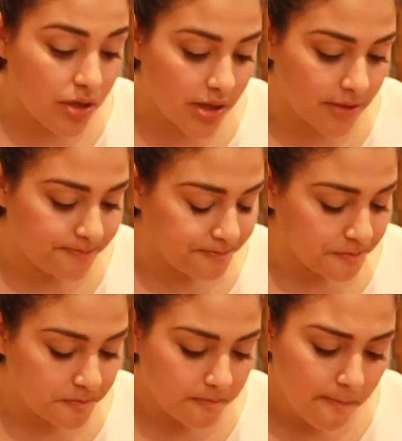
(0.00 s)
good.
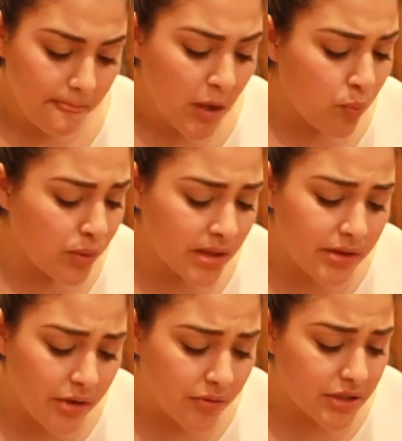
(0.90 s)
Really
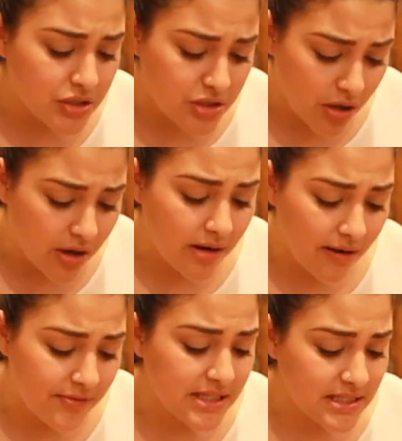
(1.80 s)
though, the star of this